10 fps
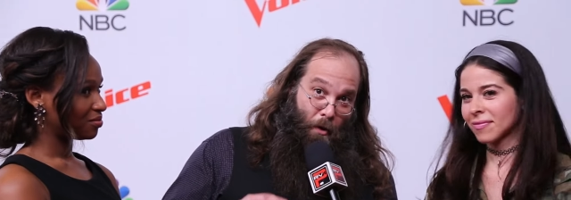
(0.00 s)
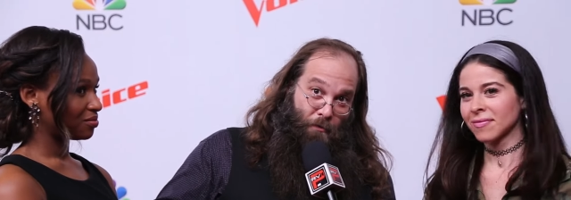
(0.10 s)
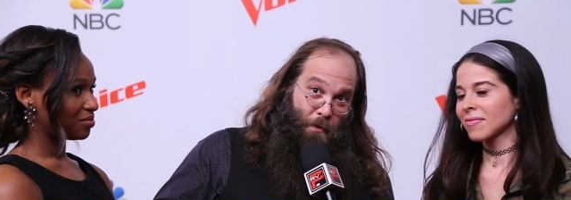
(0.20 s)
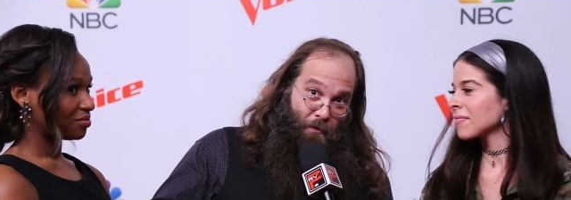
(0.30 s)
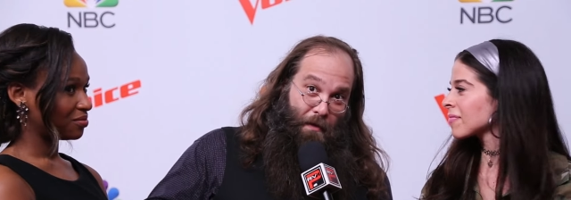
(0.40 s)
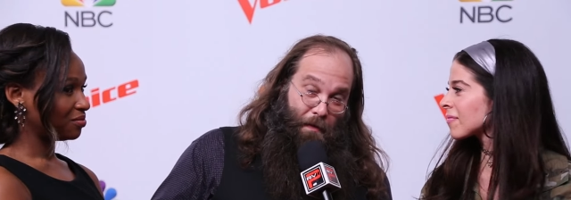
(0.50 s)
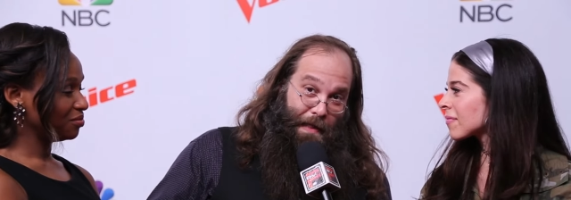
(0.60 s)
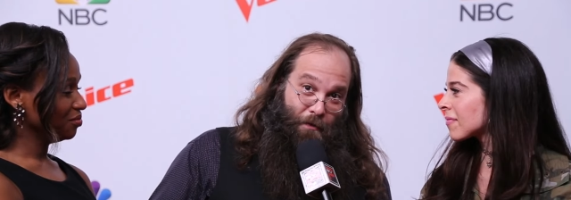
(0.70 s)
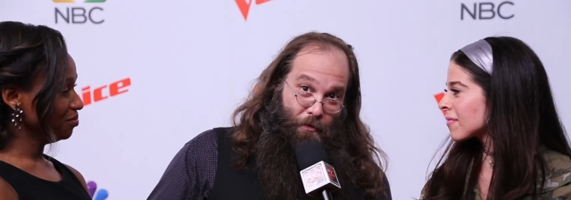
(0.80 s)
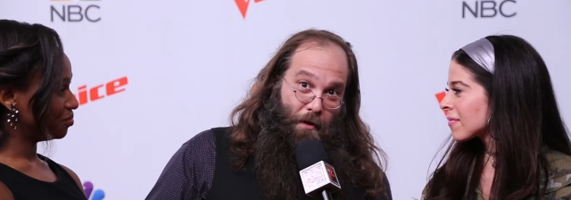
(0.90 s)
Speaker 1: most music in the
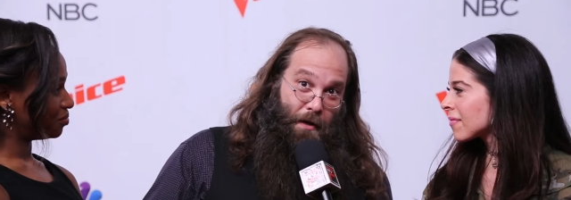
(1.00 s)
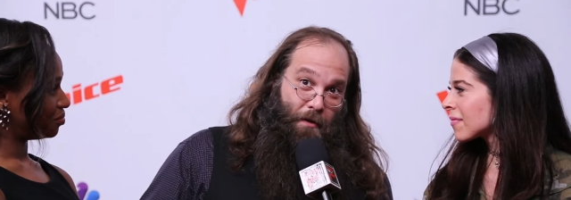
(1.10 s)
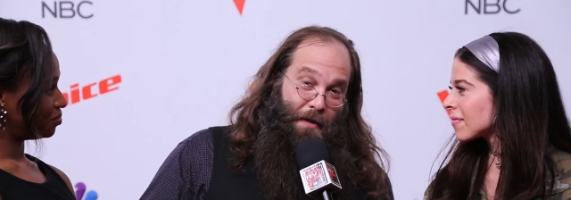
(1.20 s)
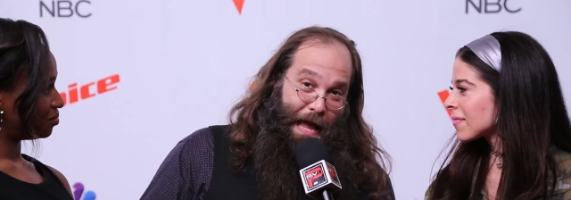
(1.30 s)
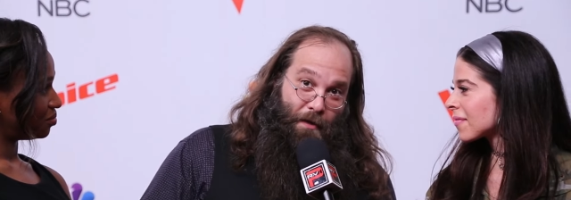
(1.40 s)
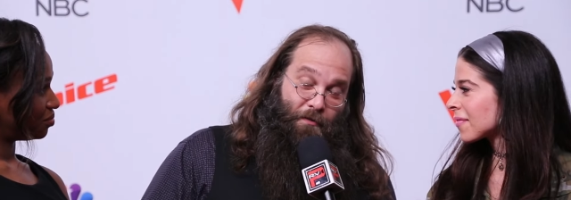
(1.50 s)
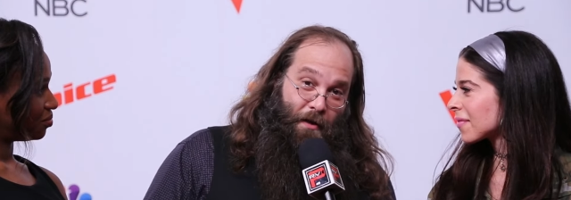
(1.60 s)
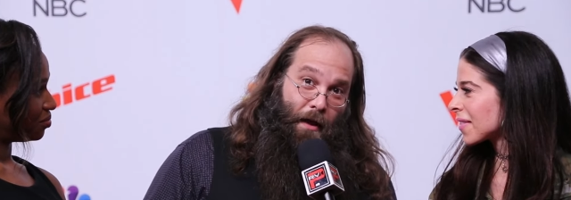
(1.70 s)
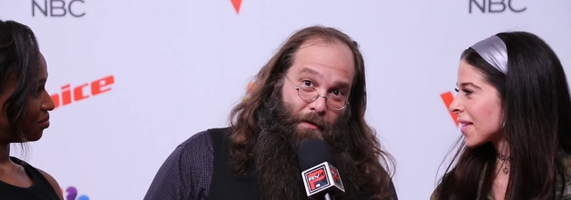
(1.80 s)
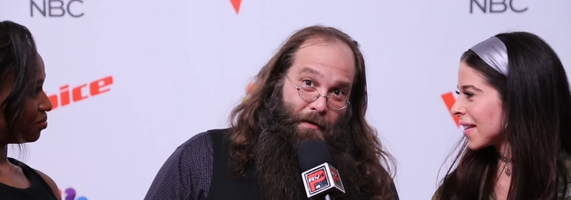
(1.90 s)
last thirty years has
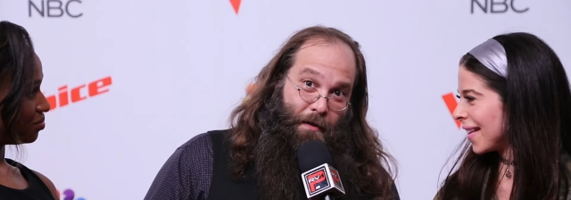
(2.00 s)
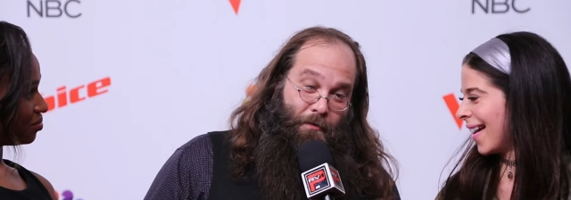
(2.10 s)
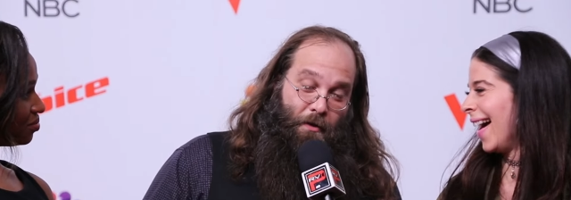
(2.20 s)
sucked, and